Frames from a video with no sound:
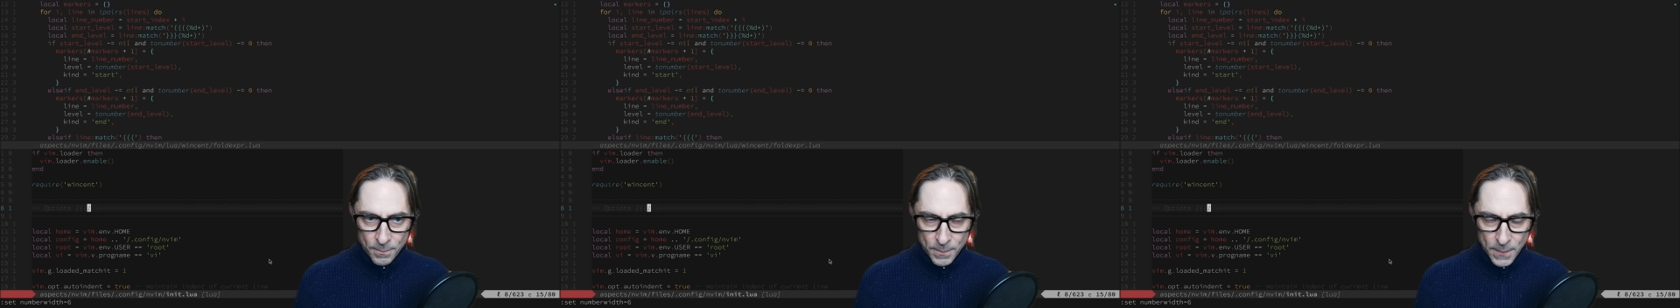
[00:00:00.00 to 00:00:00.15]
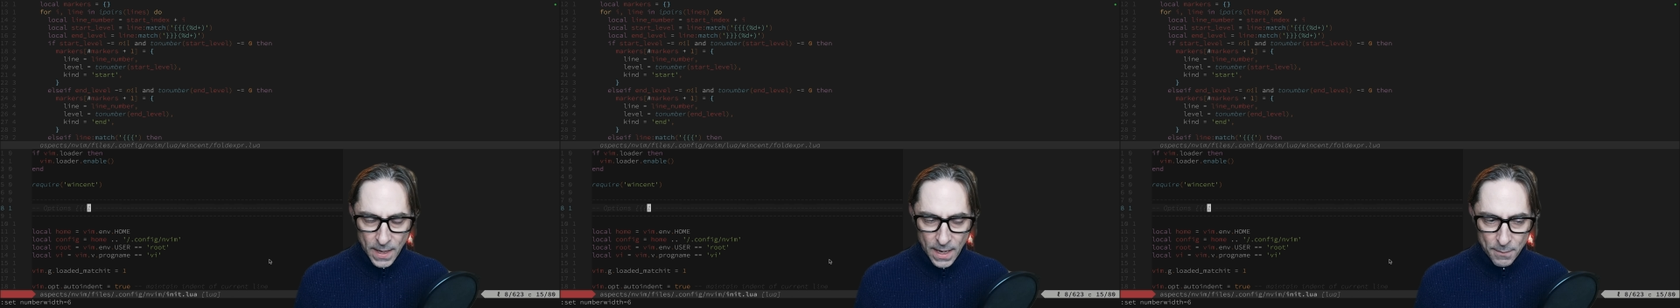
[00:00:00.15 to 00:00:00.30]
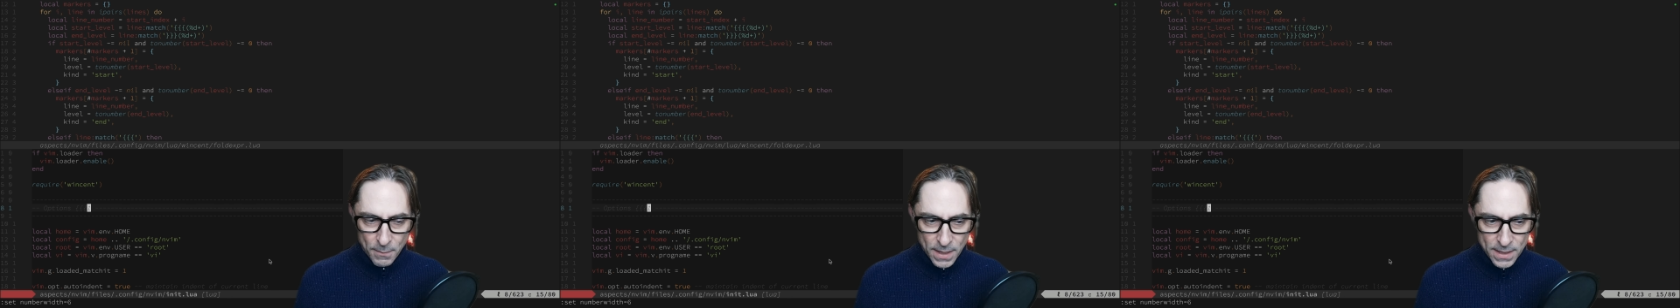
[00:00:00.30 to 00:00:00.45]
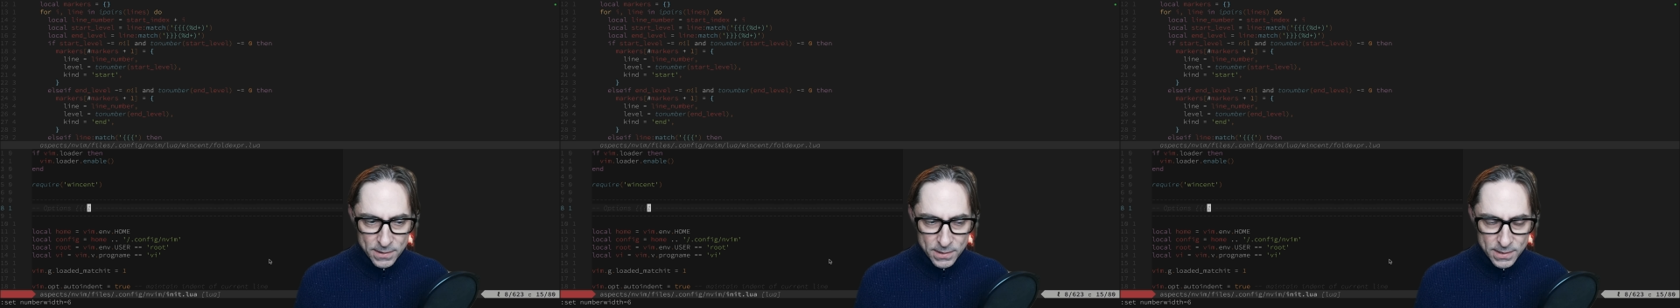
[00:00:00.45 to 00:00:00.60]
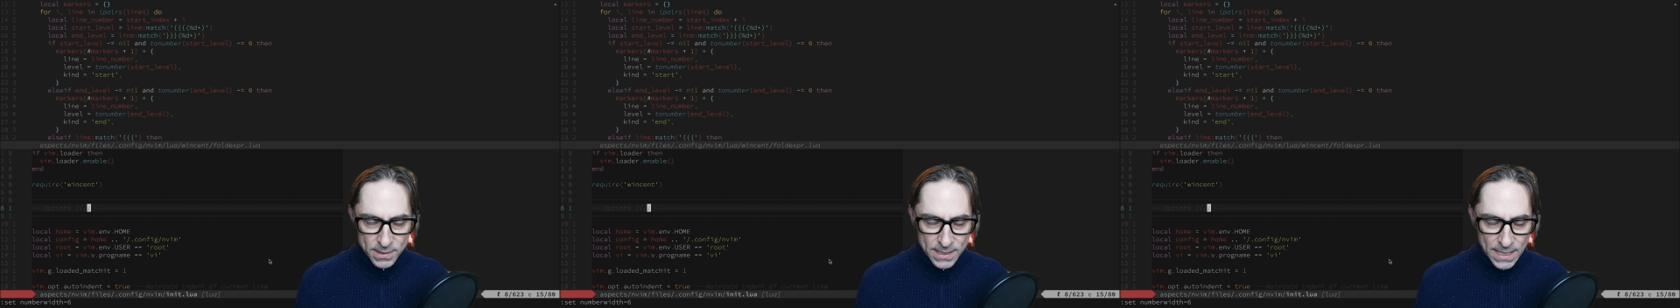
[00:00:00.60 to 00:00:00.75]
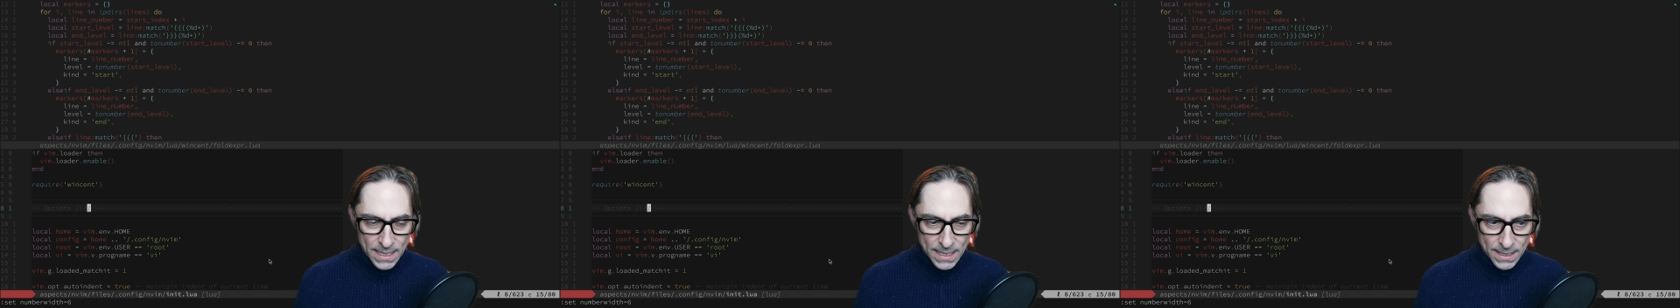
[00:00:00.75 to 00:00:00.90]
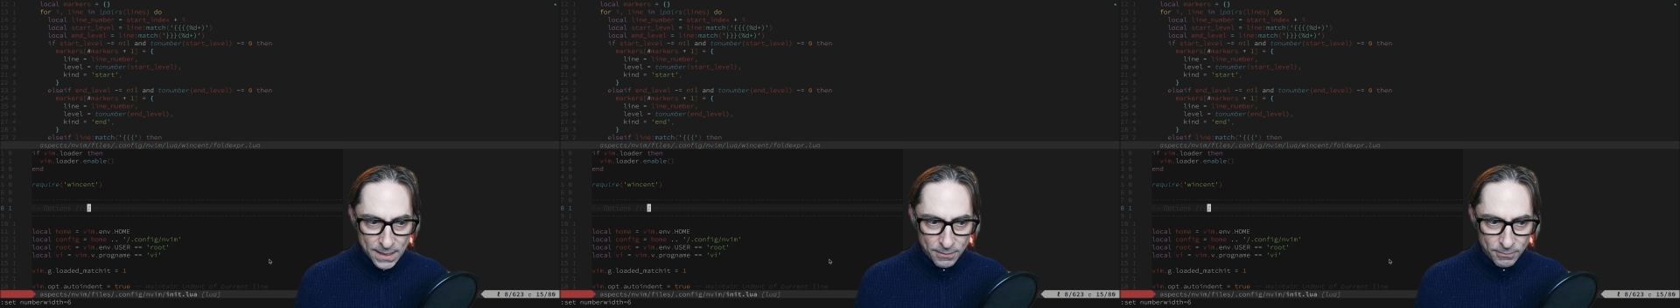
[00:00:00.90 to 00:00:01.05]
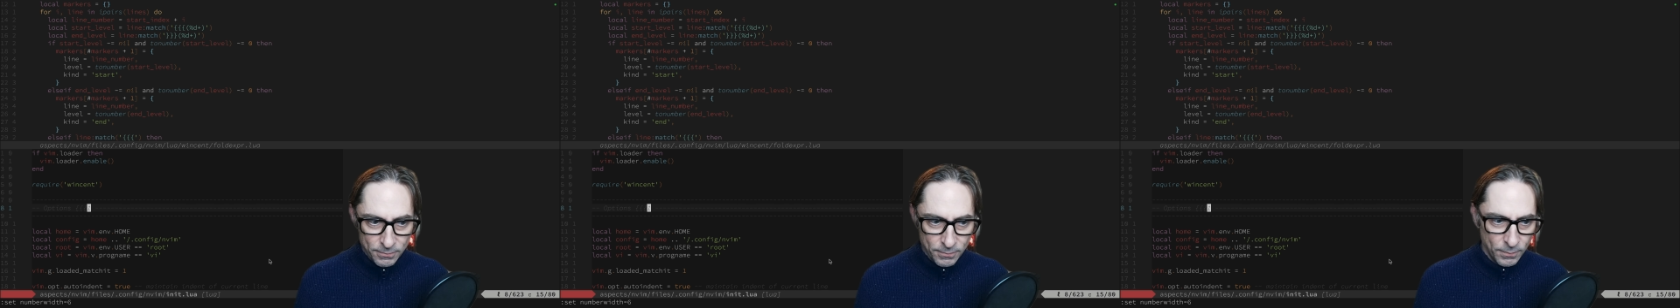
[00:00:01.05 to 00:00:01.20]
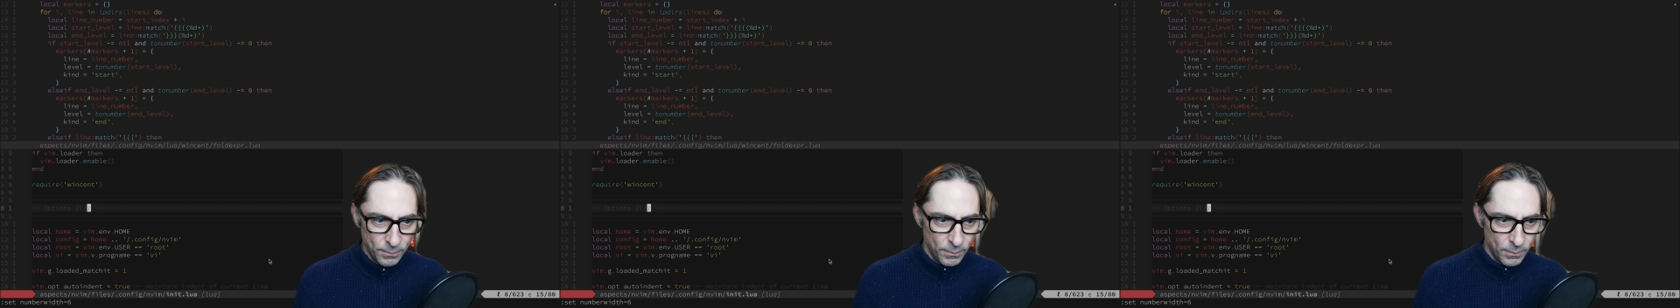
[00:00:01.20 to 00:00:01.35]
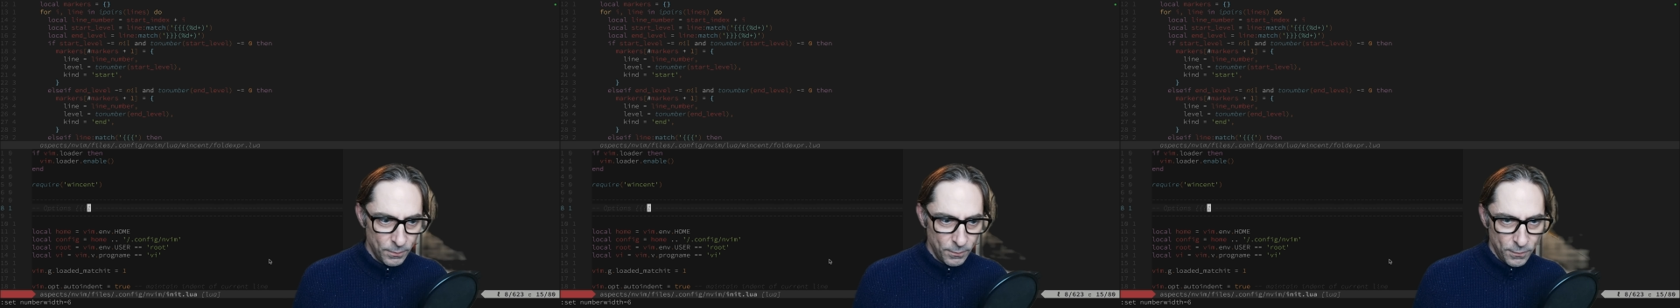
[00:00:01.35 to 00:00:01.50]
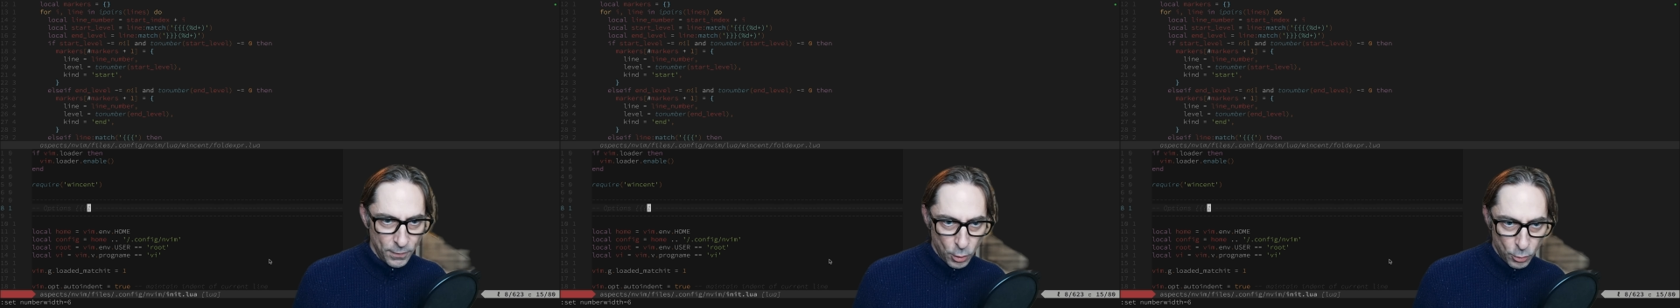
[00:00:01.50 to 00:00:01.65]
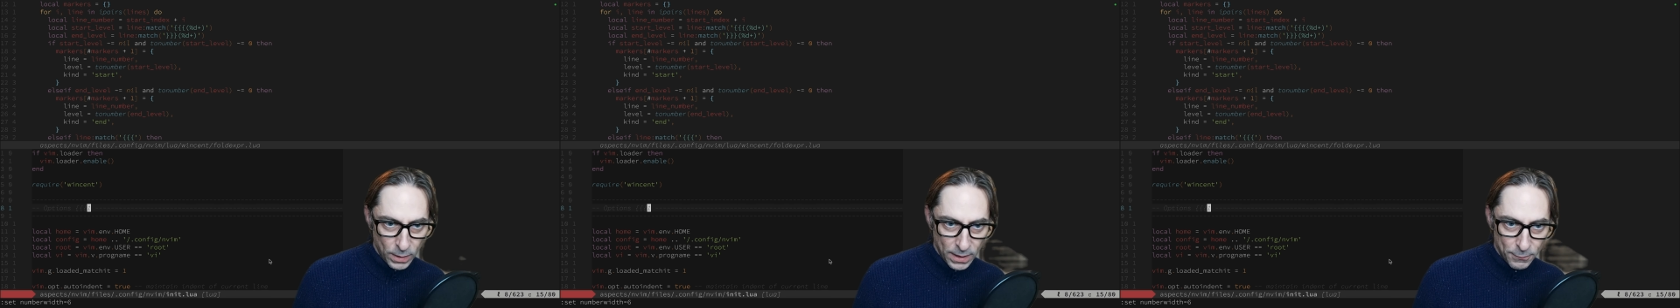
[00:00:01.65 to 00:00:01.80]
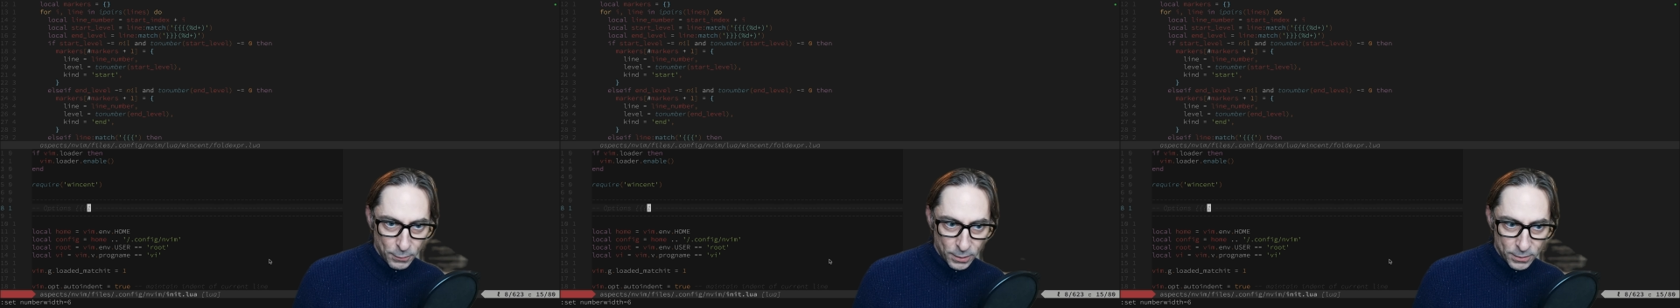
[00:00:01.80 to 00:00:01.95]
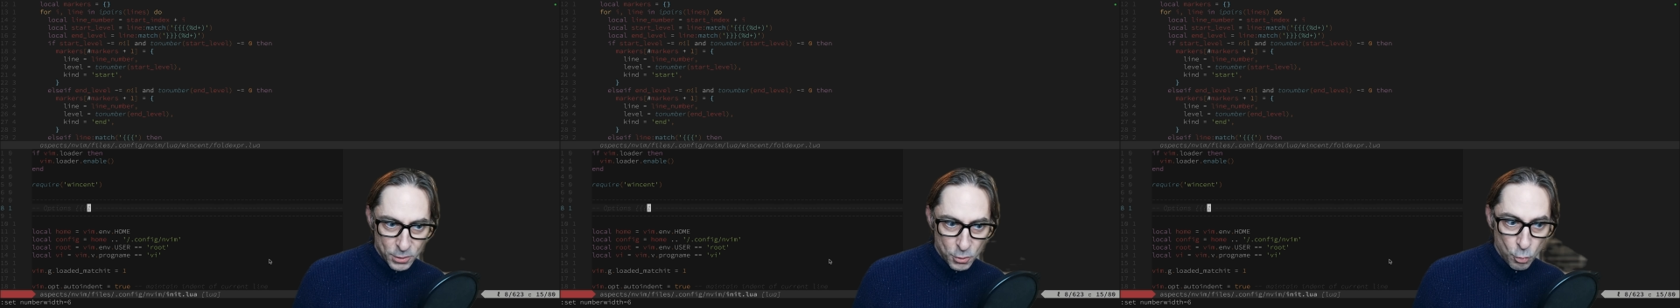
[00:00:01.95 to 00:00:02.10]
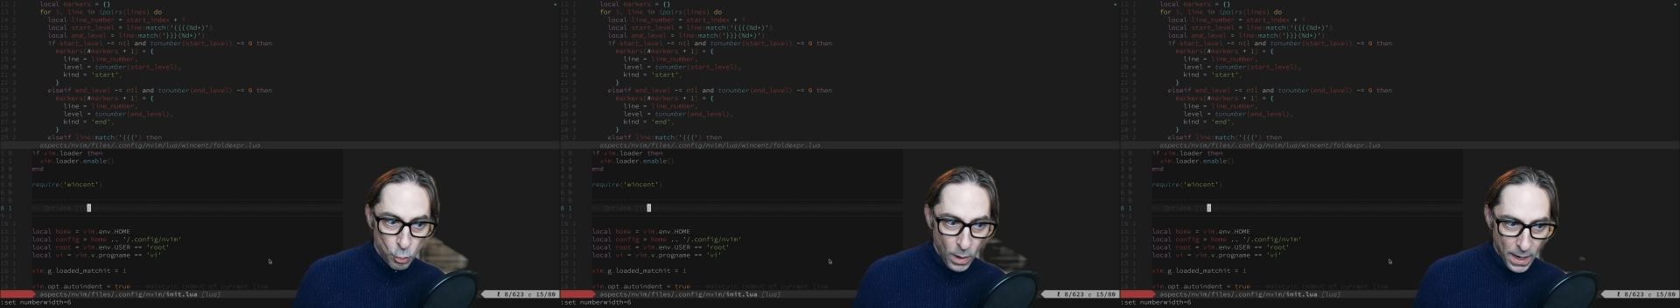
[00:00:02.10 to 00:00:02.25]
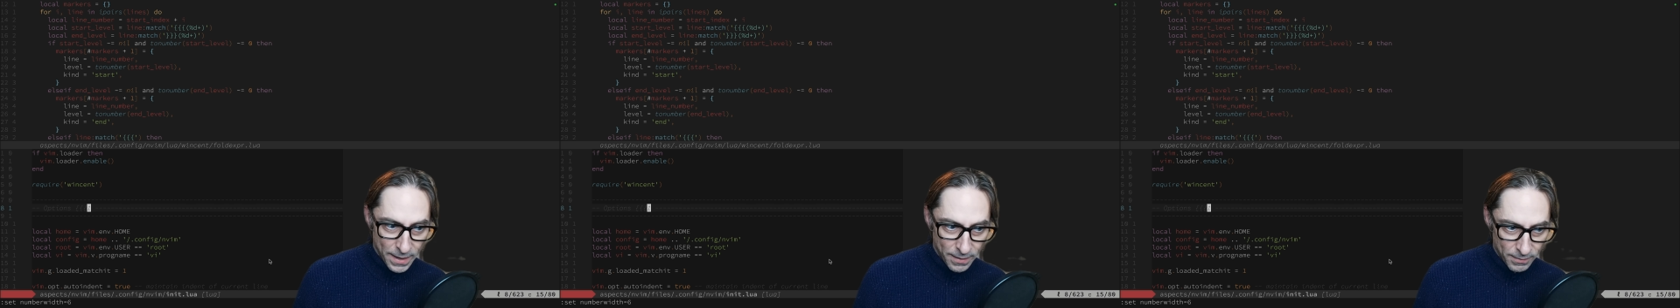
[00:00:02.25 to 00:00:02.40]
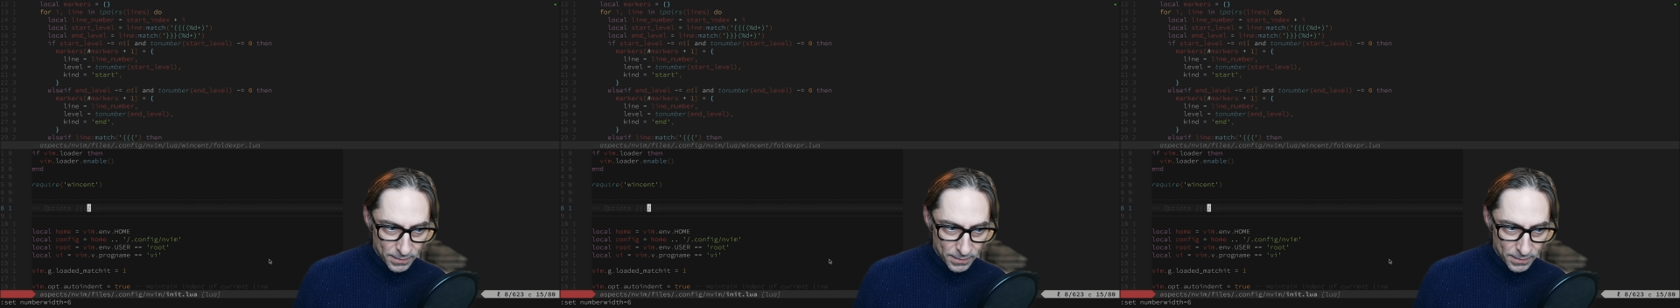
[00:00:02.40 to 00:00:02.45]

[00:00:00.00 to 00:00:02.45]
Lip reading: it's setting fold level to 1.